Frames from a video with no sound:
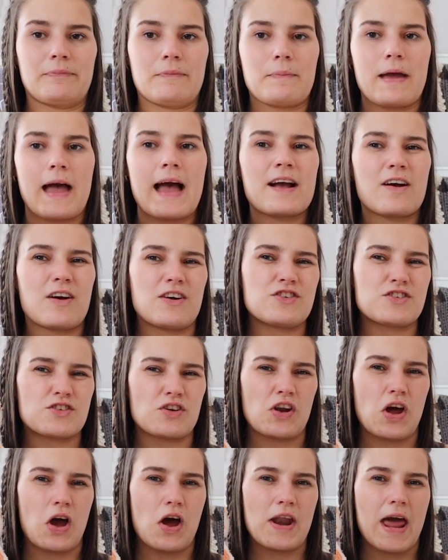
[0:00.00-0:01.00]
But I just
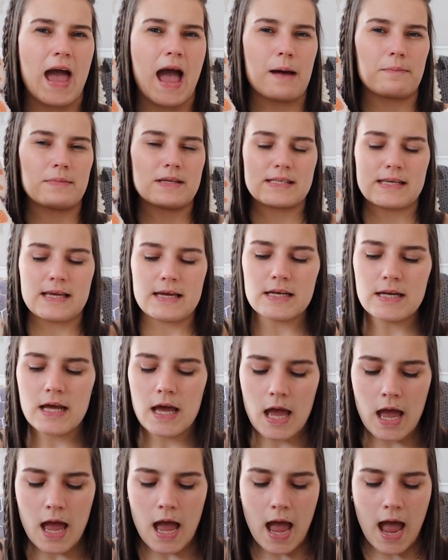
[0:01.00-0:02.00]
got it on Amazon.
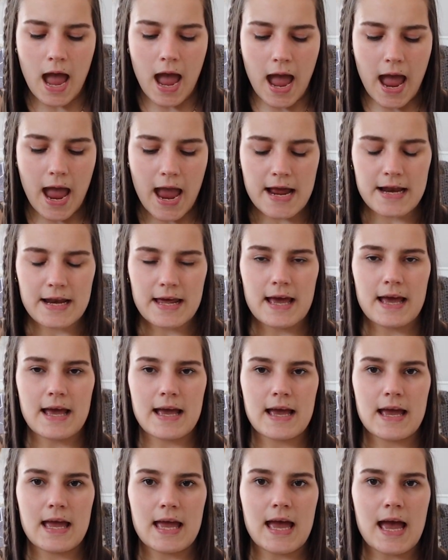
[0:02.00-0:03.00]
And
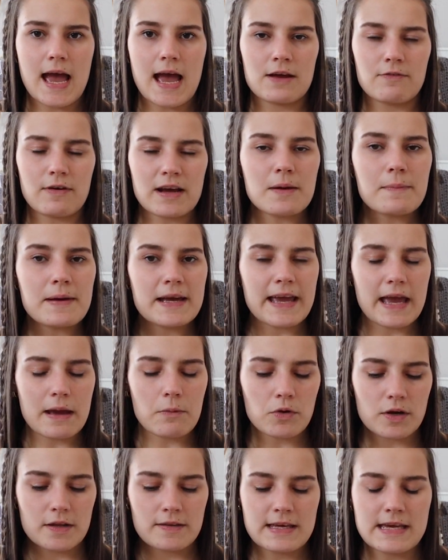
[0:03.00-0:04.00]
I recommend getting
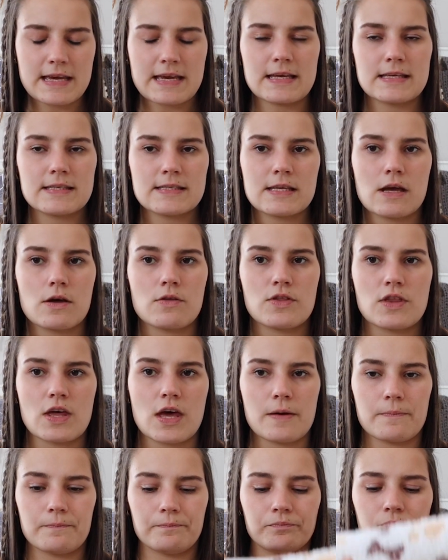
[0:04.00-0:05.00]
one of these so
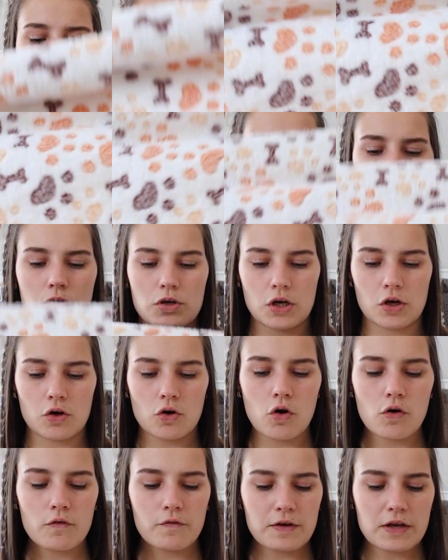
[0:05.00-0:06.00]
that you can
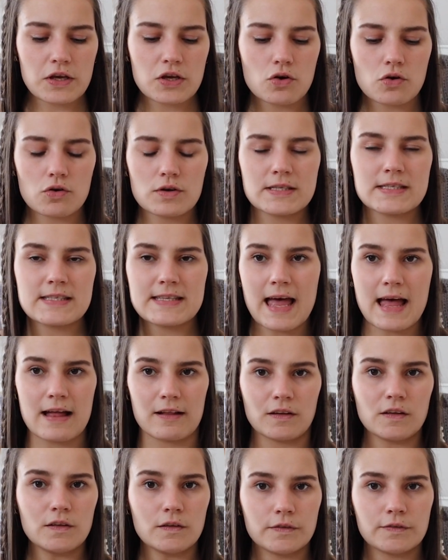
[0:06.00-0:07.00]
cover
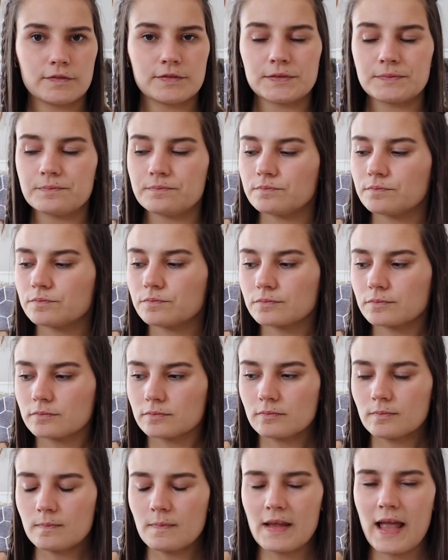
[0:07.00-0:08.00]
yourself
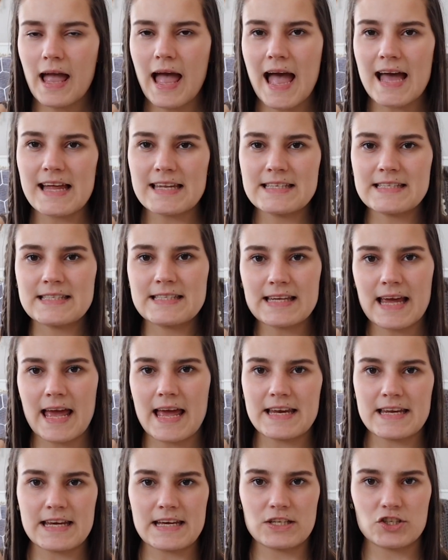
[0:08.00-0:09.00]
and
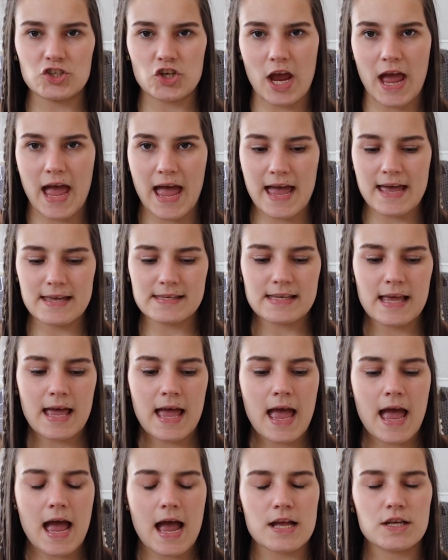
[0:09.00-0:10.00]
any chairs,
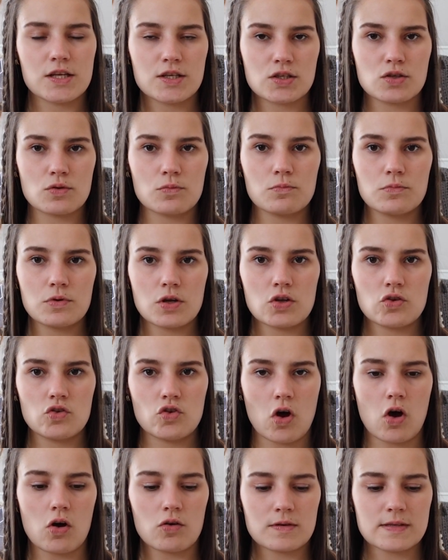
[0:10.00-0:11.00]
and some
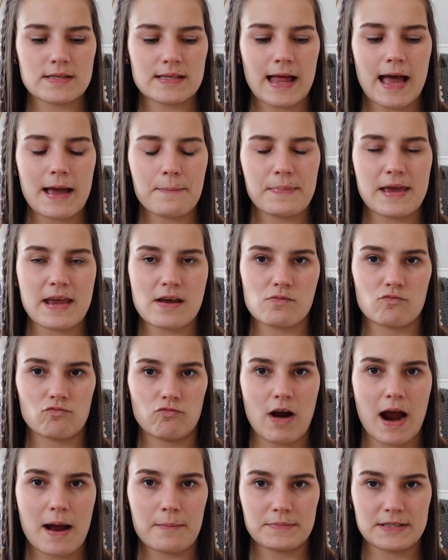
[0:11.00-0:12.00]
dogs like being
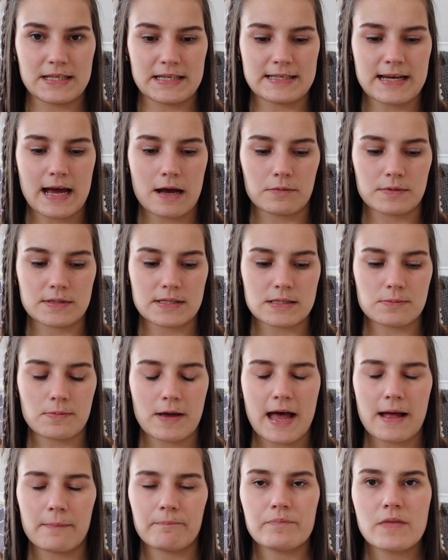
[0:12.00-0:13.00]
wrapped in towels as
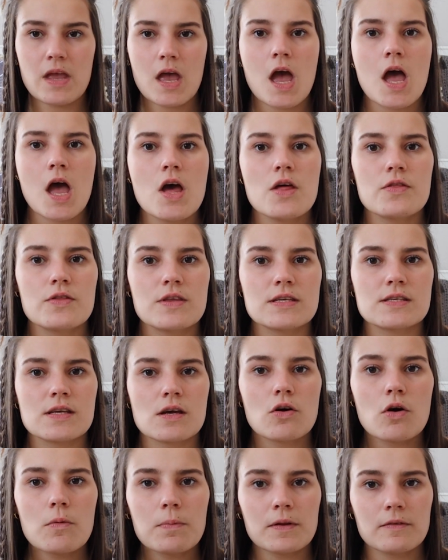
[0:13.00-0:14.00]
well. There's
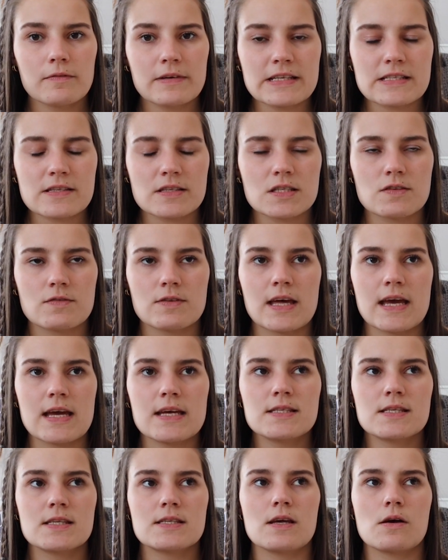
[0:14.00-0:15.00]
a couple of reasons for
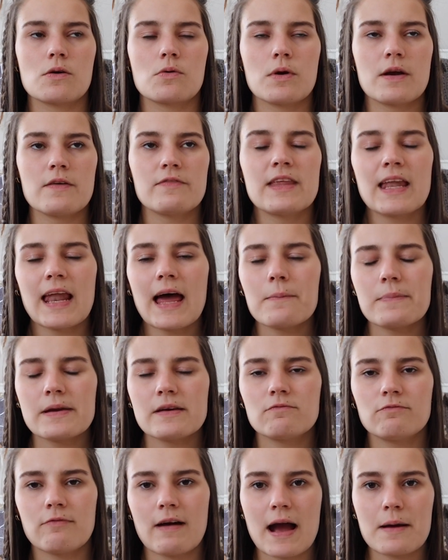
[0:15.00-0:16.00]
this. So if they like
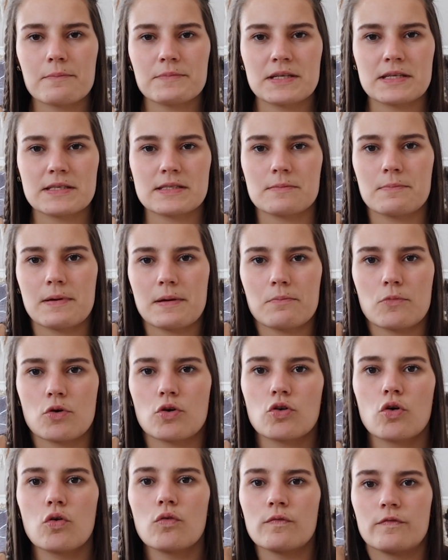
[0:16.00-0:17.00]
being wrapped, it's a bit
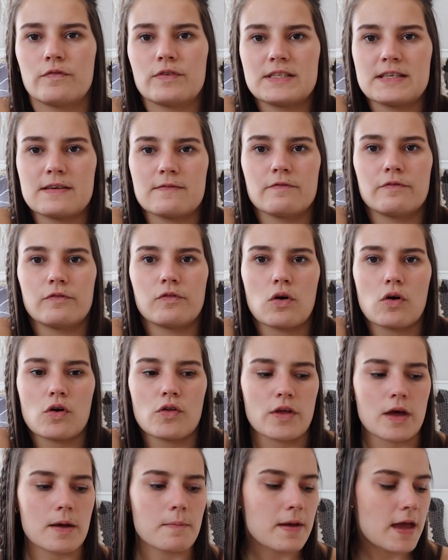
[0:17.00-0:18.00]
more comforting for
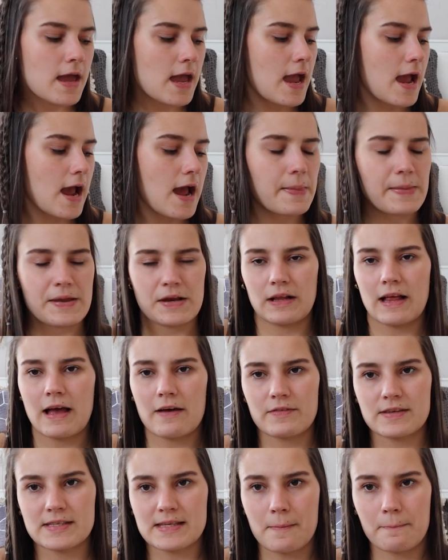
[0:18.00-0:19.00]
them, and then you'll
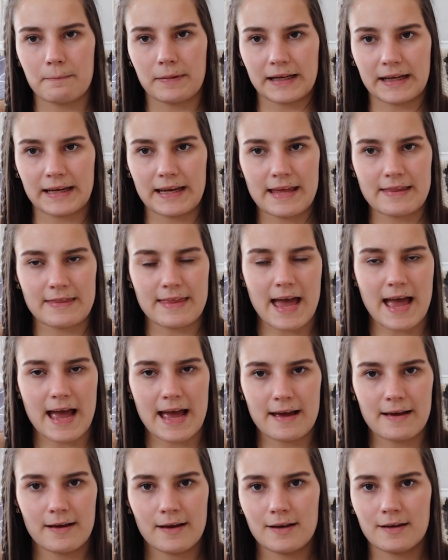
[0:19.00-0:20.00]
have the scent blanket
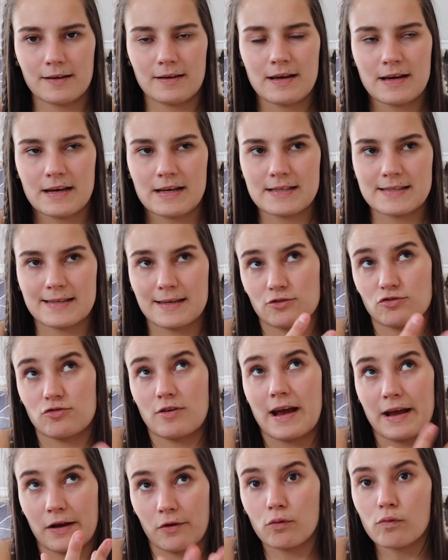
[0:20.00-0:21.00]
there to like
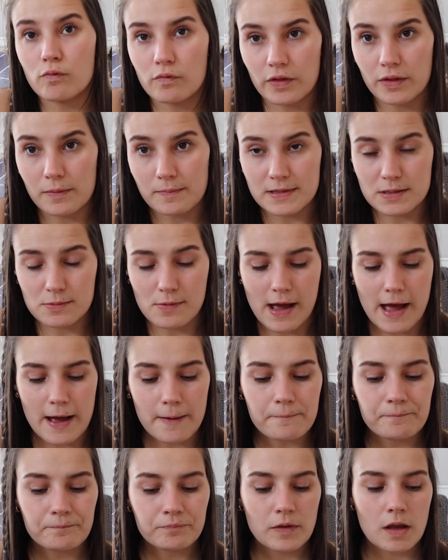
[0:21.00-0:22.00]
try and comfort them as
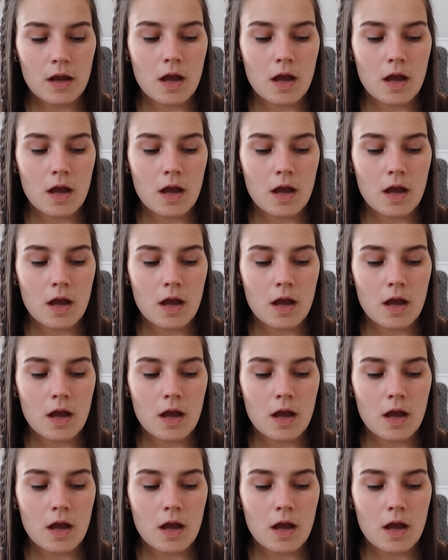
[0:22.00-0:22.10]
well.